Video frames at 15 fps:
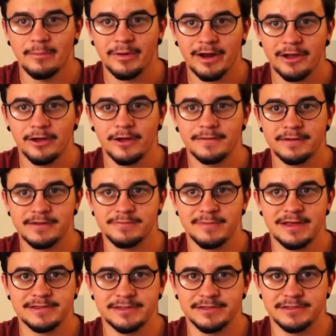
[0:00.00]
But I heard this
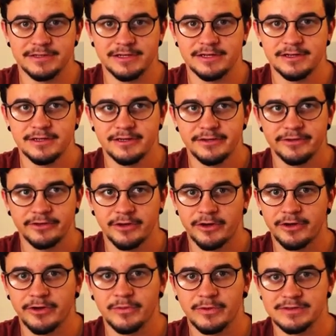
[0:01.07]
message that
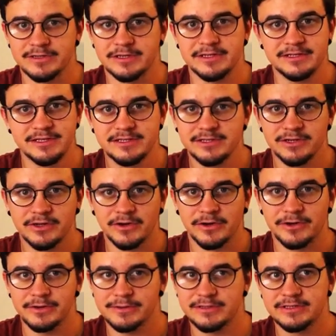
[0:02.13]
God wasn't a distant
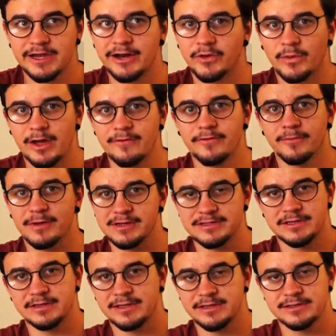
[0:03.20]
God who stayed away from
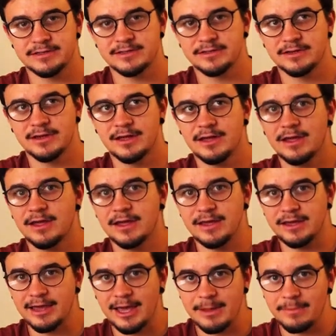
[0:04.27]
us in this.
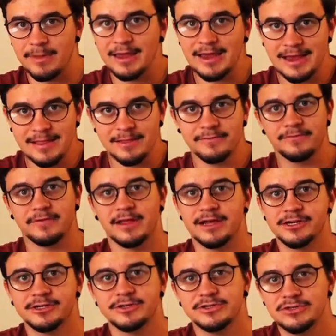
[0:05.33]
He came in the
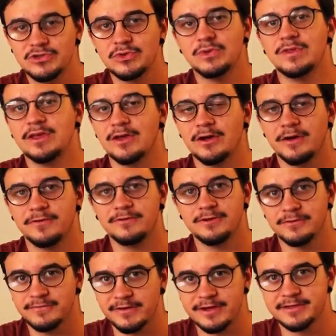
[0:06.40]
flesh to the earth
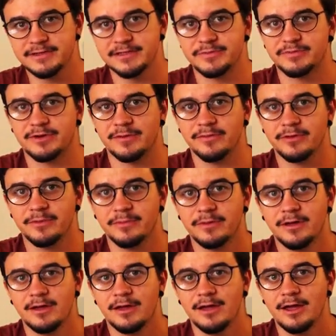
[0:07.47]
to fix this problem
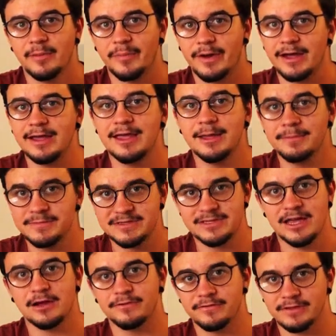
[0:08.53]
by
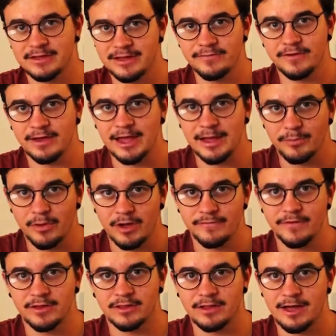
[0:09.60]
himself living a
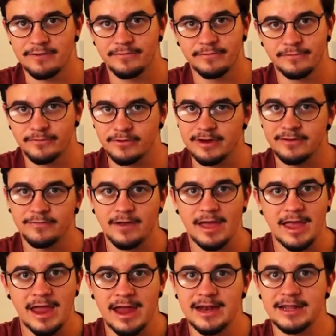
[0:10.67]
perfect life free of
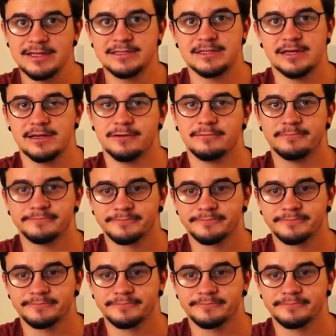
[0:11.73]
any sin.